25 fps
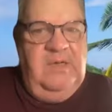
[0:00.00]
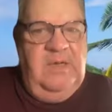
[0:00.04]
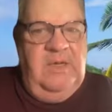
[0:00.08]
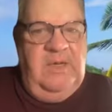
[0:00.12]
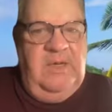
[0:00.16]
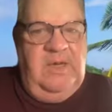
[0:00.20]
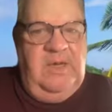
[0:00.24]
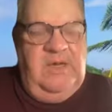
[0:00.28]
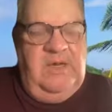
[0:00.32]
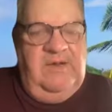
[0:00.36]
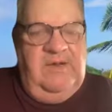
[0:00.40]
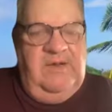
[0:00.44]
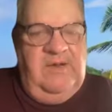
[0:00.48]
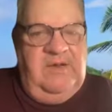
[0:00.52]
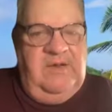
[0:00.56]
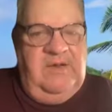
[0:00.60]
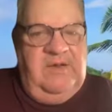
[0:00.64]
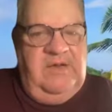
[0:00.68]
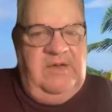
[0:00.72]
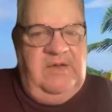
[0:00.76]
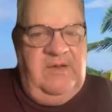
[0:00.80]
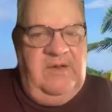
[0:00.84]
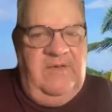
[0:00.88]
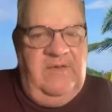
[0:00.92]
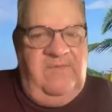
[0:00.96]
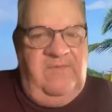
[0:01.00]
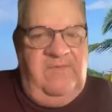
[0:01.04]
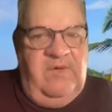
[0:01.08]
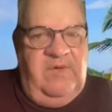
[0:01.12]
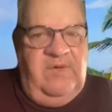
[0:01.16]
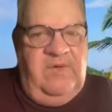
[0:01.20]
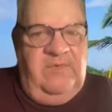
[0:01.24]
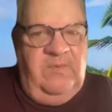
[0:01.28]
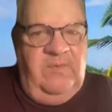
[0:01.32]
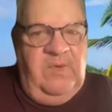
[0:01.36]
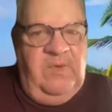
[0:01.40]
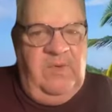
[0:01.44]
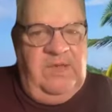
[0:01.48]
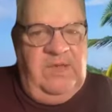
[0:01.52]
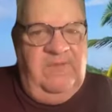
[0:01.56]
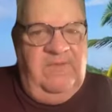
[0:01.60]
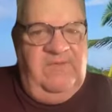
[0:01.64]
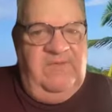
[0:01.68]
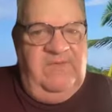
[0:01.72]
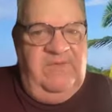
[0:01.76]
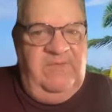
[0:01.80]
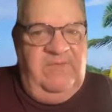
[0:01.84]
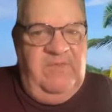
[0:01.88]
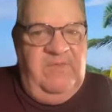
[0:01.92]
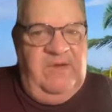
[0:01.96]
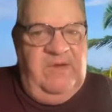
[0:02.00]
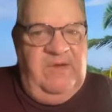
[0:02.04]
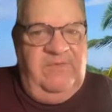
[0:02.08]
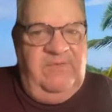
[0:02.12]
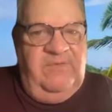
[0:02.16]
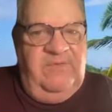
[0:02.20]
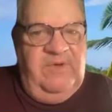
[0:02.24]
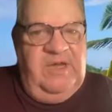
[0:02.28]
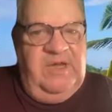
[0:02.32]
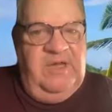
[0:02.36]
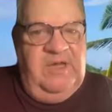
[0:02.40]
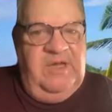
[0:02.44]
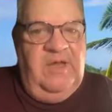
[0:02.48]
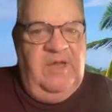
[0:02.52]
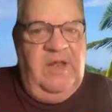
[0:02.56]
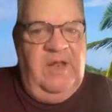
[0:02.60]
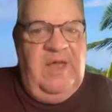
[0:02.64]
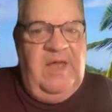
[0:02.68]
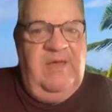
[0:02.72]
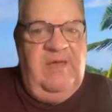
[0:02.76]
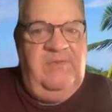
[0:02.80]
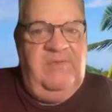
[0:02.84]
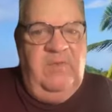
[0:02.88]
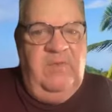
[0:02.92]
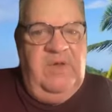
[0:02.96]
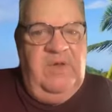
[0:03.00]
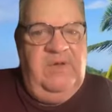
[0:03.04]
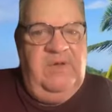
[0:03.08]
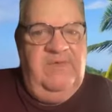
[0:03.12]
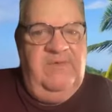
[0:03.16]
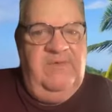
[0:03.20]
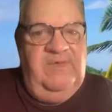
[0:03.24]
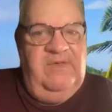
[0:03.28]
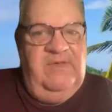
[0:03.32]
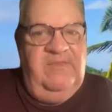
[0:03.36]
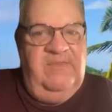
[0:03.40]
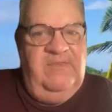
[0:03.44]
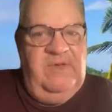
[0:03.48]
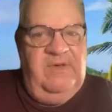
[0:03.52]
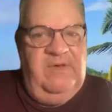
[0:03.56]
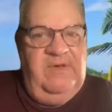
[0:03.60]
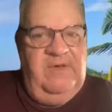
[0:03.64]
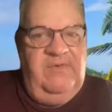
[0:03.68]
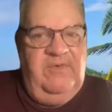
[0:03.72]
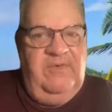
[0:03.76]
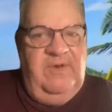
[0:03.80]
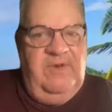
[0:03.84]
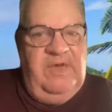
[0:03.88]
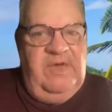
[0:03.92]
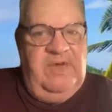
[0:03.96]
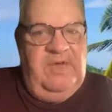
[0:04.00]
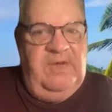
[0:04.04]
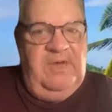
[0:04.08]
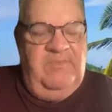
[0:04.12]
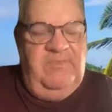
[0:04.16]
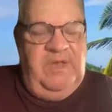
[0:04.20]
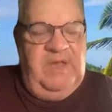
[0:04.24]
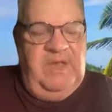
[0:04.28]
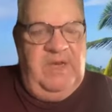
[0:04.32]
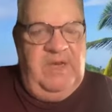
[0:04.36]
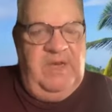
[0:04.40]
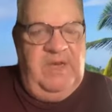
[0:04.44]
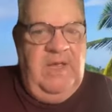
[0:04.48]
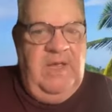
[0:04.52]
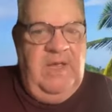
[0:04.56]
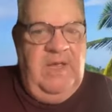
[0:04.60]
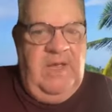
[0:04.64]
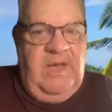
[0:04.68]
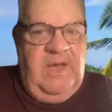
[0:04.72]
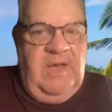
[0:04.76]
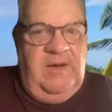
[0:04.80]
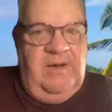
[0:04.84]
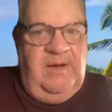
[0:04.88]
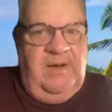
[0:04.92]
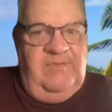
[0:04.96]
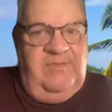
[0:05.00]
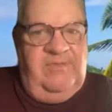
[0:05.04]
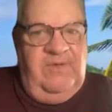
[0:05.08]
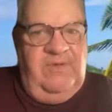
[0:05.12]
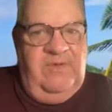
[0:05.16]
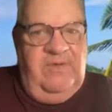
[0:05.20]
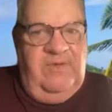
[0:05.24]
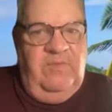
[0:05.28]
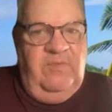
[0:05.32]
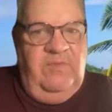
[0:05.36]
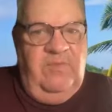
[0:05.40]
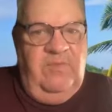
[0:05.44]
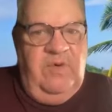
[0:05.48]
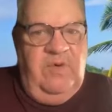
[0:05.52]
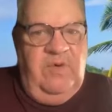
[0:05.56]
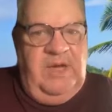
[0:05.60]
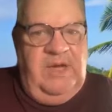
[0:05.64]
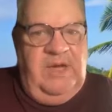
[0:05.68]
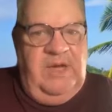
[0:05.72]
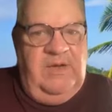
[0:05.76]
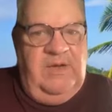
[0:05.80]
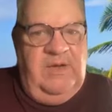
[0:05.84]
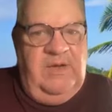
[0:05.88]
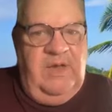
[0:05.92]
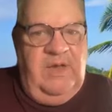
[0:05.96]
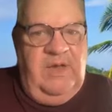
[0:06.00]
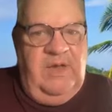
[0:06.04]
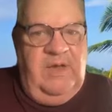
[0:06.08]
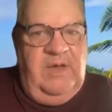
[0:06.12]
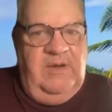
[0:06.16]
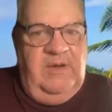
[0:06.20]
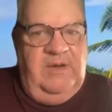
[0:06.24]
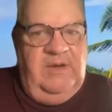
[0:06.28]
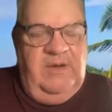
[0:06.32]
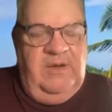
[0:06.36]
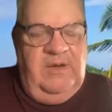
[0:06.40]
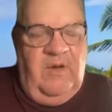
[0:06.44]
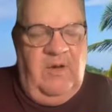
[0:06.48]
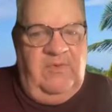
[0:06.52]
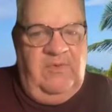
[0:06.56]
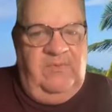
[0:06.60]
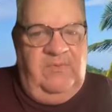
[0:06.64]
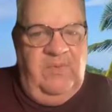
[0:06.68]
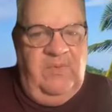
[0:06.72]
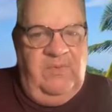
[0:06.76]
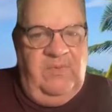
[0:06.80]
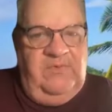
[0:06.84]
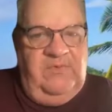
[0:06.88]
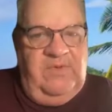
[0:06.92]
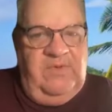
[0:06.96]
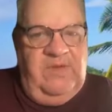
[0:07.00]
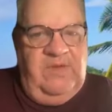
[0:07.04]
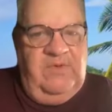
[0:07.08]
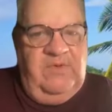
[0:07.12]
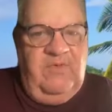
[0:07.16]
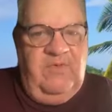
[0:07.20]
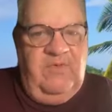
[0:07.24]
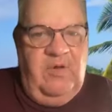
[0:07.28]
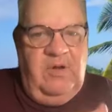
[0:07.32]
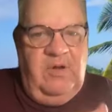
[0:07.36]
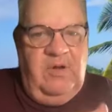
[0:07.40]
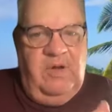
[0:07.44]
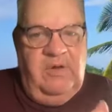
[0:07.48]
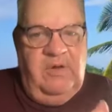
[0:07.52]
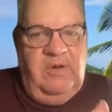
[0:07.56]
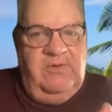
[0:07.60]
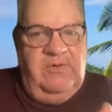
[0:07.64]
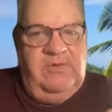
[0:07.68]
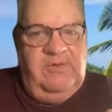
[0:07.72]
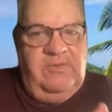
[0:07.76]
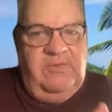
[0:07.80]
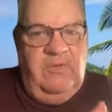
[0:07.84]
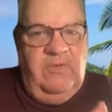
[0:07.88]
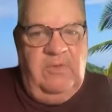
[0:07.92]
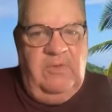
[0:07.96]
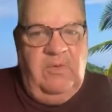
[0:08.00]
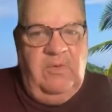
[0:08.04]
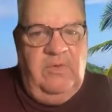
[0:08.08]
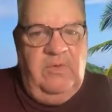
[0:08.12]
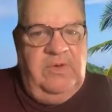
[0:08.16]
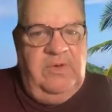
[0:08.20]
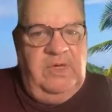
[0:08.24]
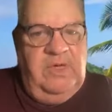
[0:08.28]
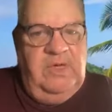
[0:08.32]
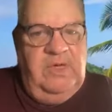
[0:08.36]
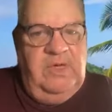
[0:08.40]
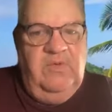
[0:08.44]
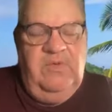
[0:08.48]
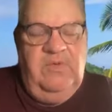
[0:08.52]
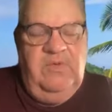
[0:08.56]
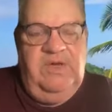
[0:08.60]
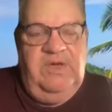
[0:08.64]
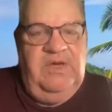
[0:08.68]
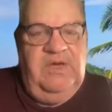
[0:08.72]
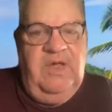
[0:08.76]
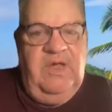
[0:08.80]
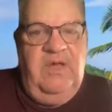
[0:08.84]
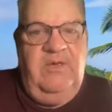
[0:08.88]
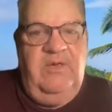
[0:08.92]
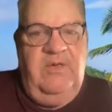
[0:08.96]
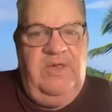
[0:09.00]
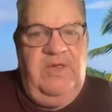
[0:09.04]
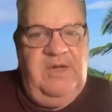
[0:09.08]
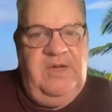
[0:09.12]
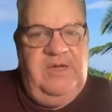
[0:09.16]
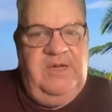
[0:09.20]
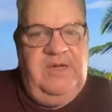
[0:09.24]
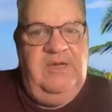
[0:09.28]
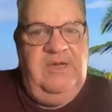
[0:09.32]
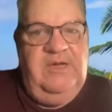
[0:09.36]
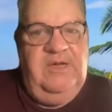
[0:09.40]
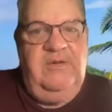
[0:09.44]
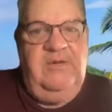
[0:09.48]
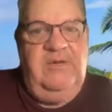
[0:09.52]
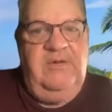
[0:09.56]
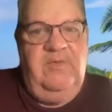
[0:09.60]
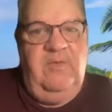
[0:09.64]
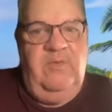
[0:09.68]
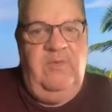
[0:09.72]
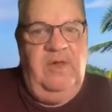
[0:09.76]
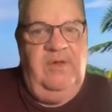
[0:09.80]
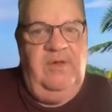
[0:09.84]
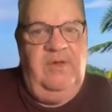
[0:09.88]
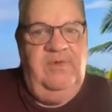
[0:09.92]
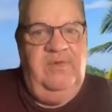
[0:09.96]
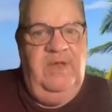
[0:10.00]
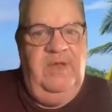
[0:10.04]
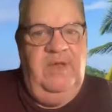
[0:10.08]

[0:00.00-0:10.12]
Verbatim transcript: He did it in the first week of his ministry and the last week of his ministry. But unless you read the Gospels in chronological order, you wouldn't know that he did it twice.